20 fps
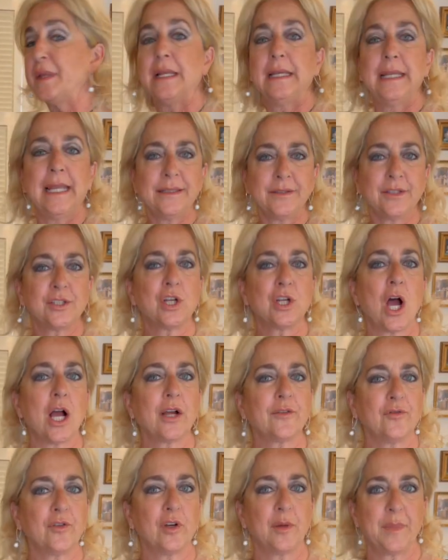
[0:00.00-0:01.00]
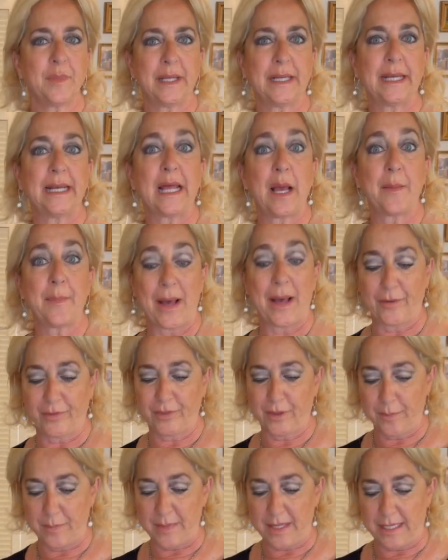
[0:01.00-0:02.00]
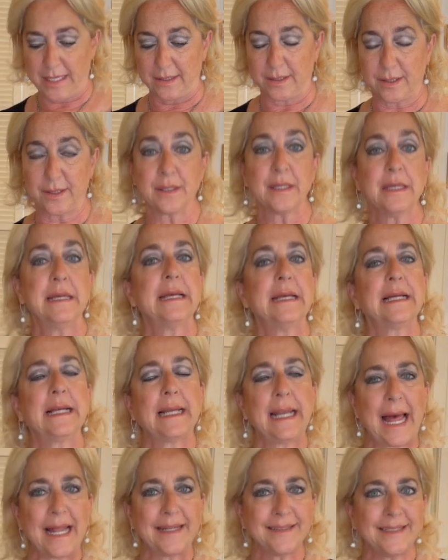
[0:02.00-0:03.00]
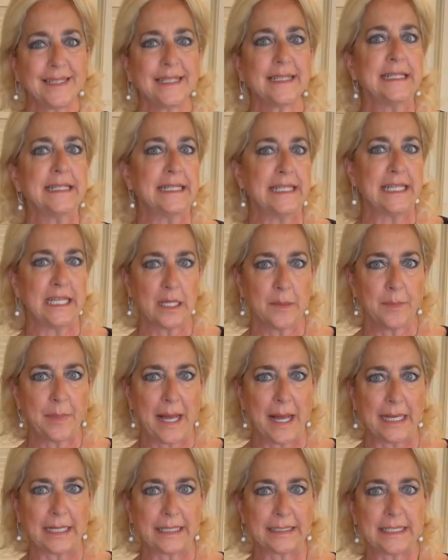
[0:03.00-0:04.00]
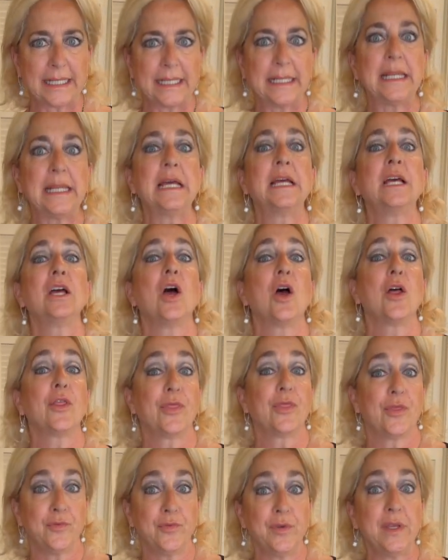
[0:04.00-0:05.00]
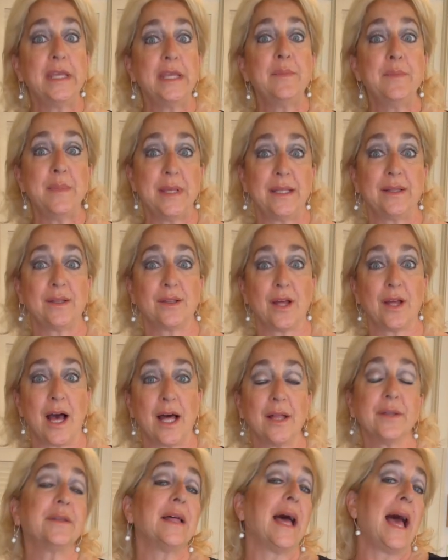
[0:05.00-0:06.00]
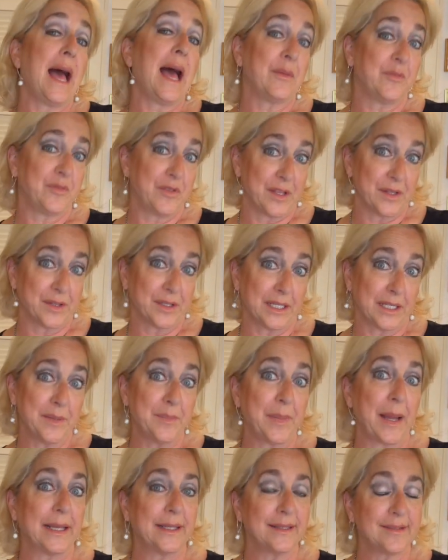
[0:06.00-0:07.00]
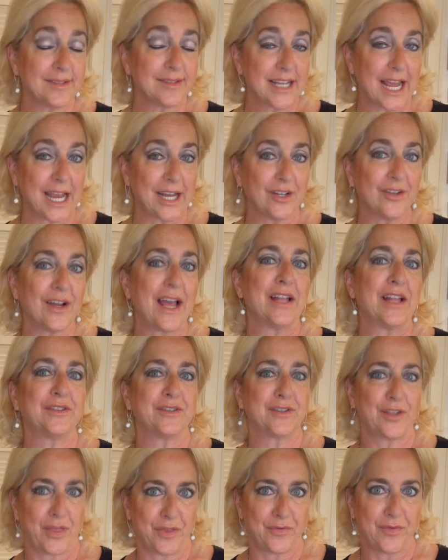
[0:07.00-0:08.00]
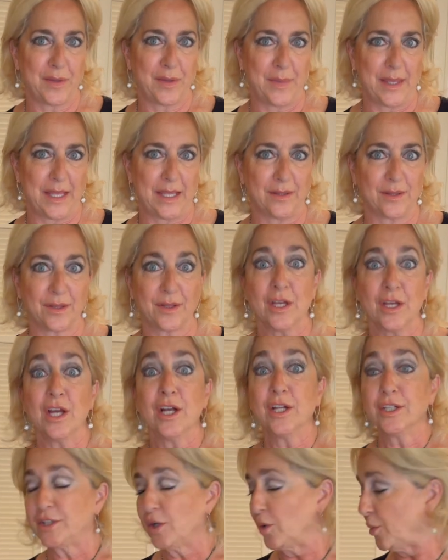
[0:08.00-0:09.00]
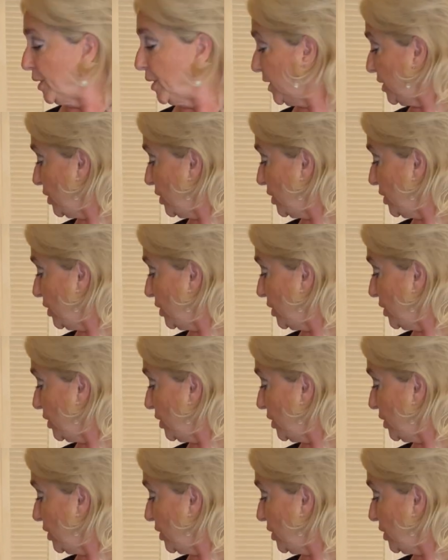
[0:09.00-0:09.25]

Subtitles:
Let's talk for a minute about the meats. Classic Neapolitan 3-meat sauce, obviously by its title, has the 3 meats. So we're